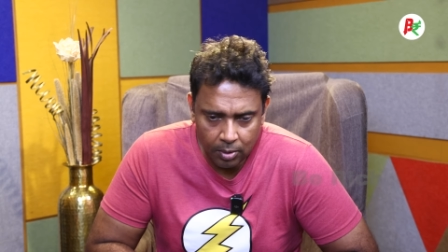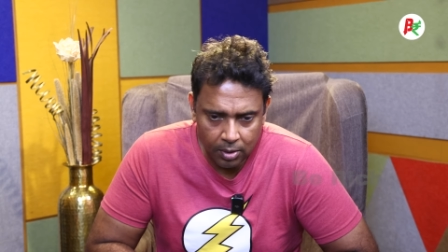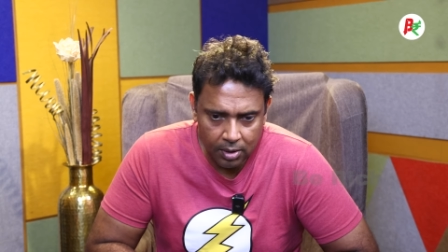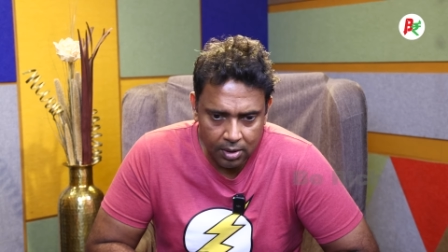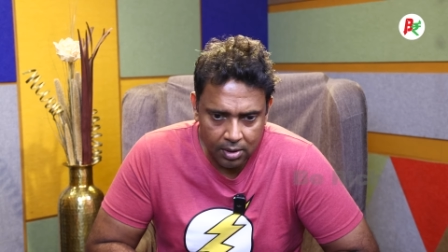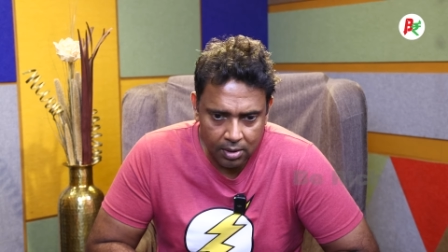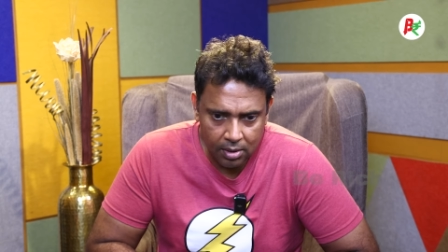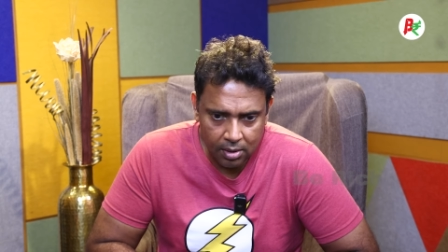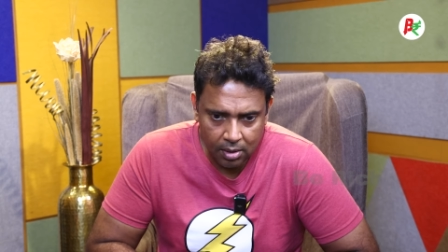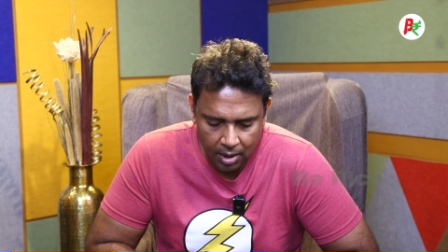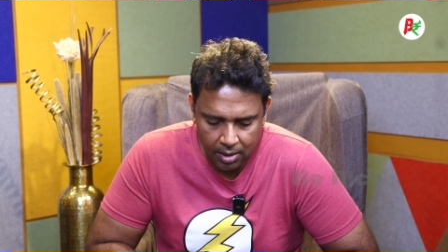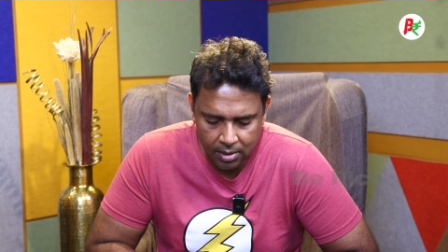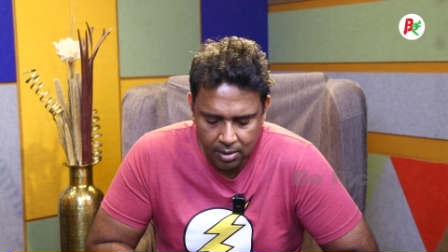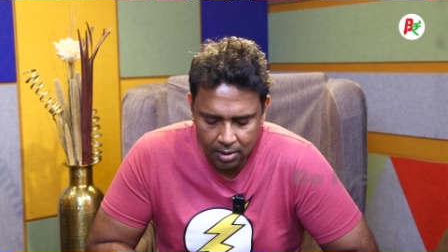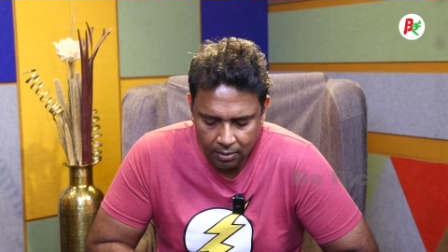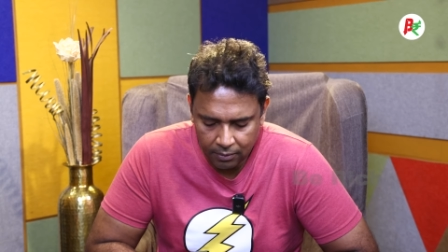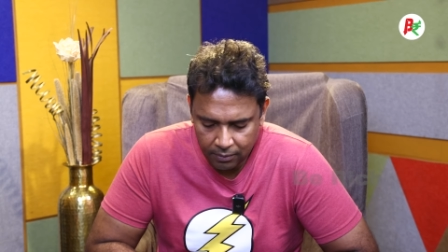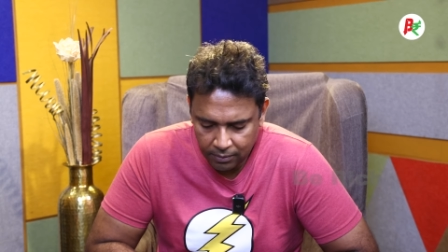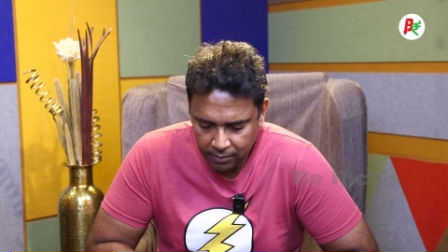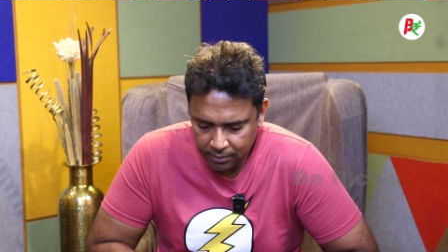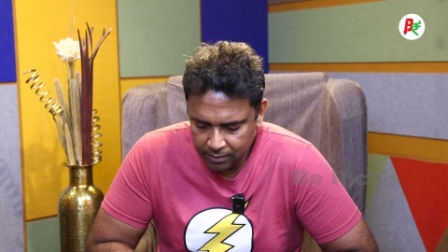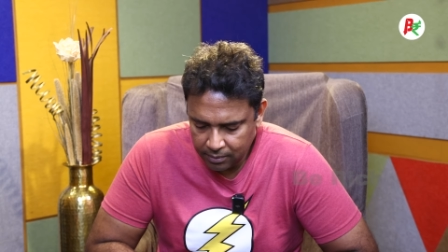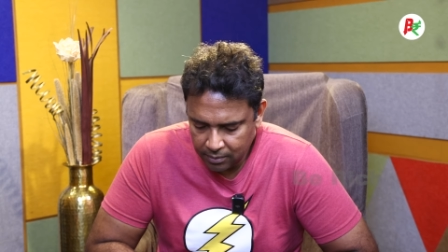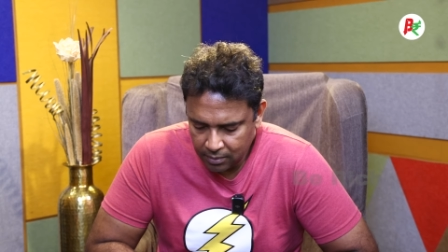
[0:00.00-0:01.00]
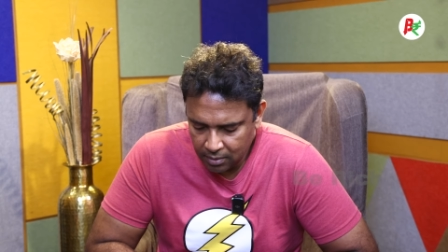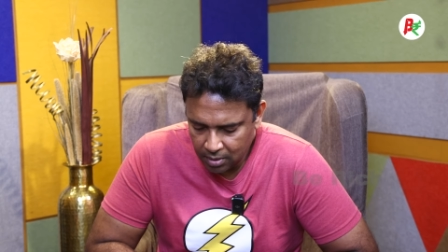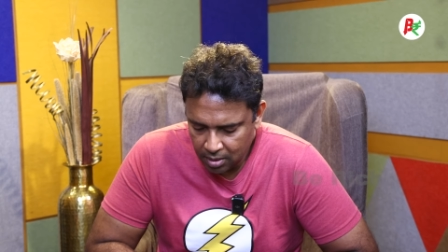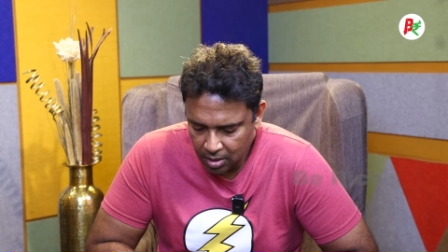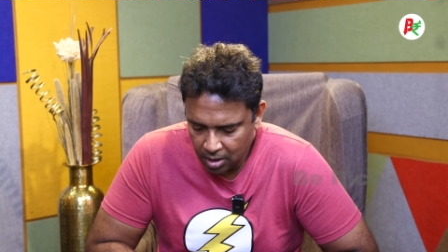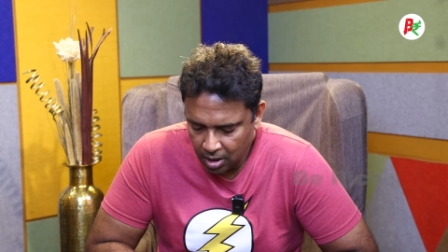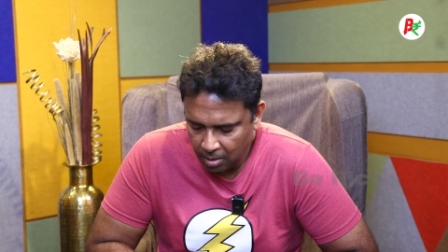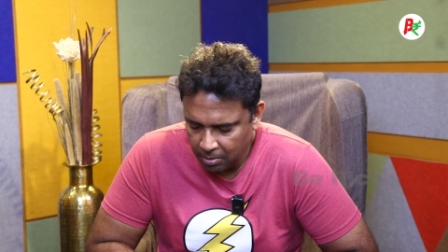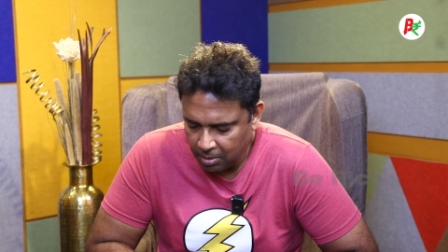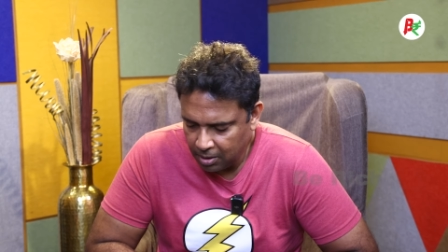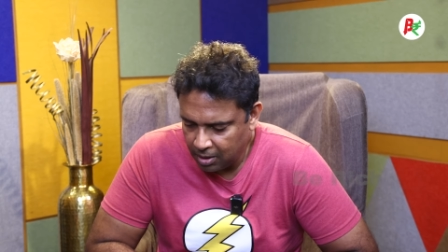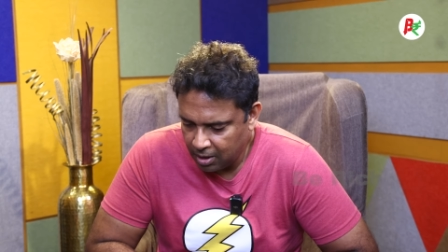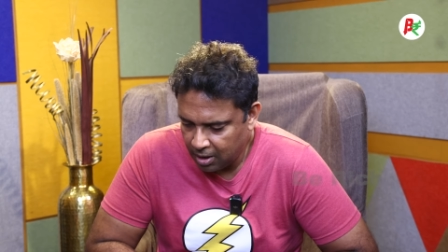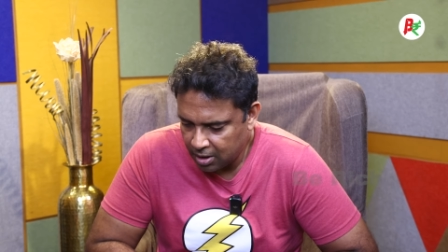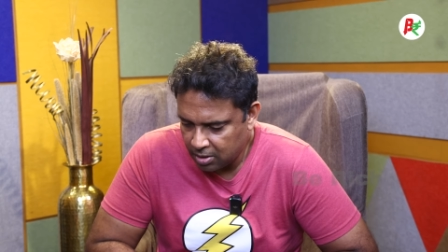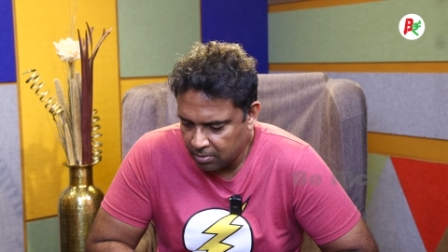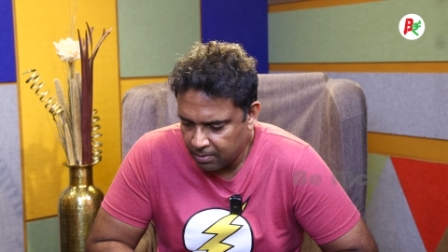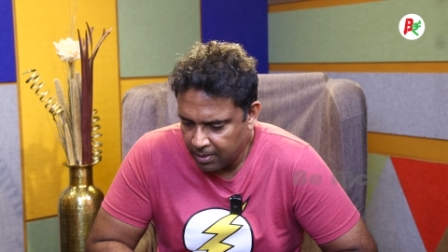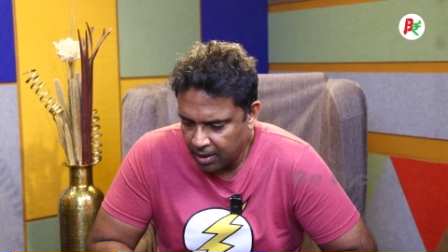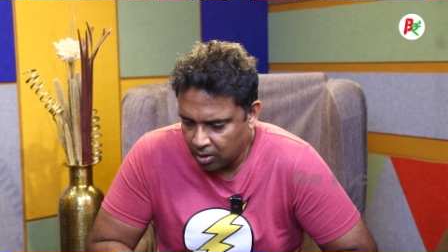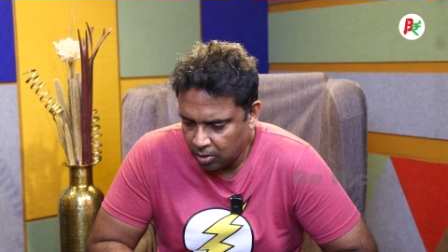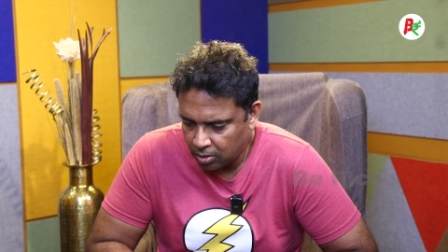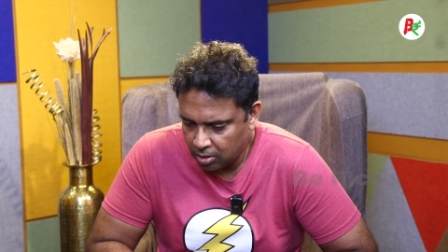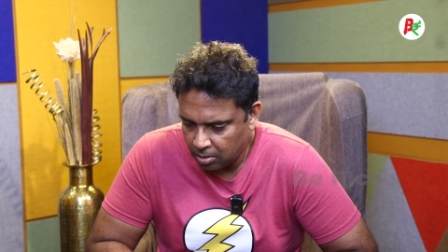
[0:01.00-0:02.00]
It's a case of a couple of days
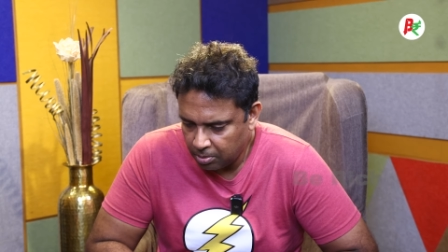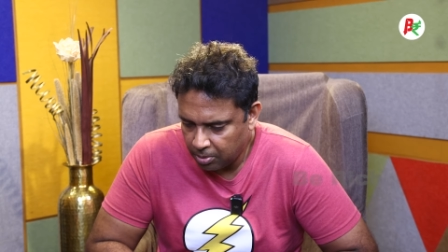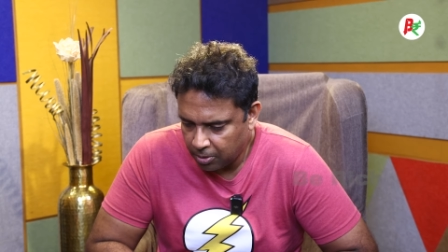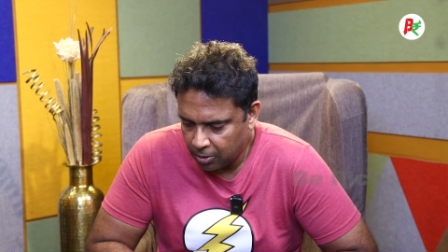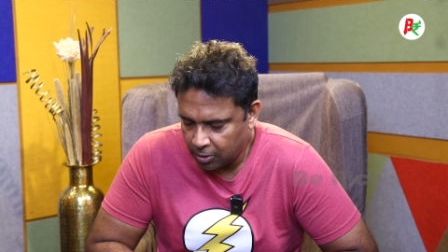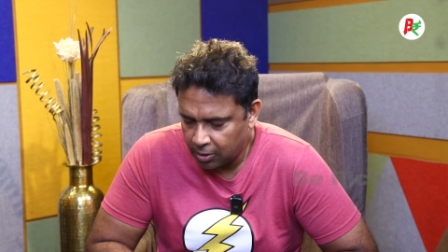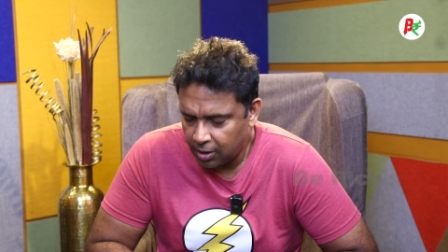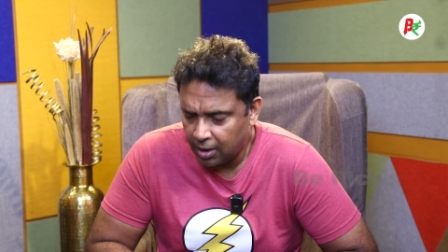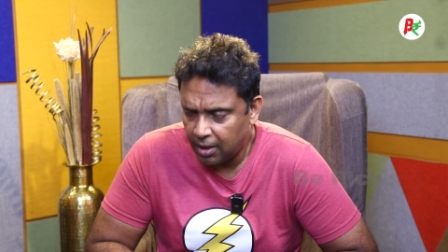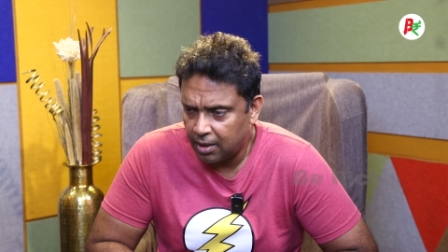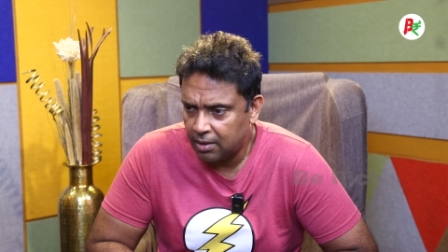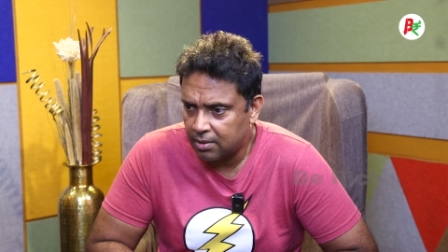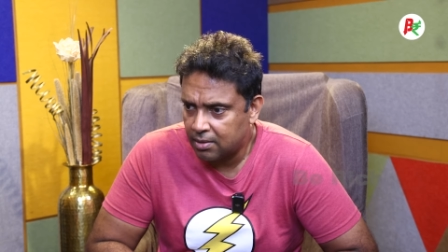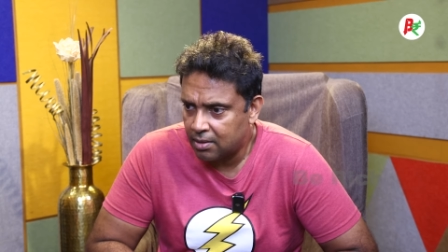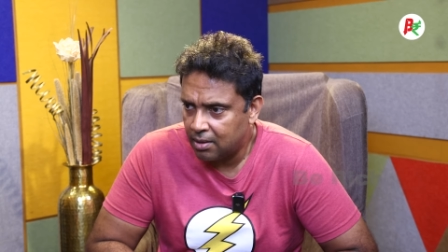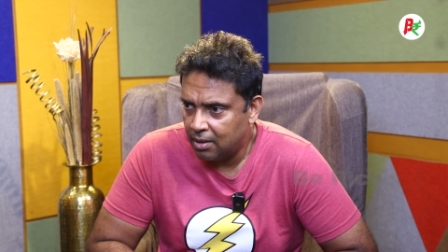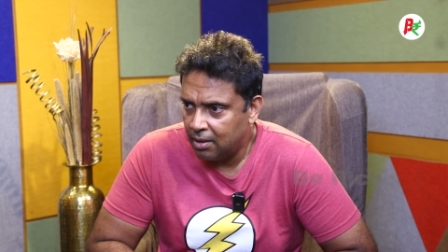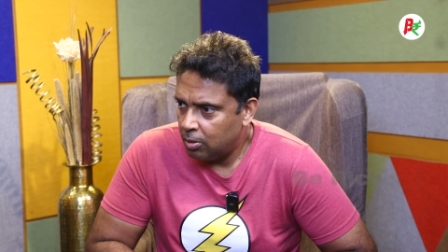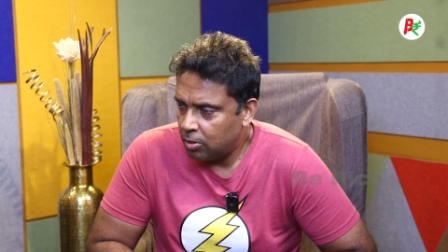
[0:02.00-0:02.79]
back on the podcast,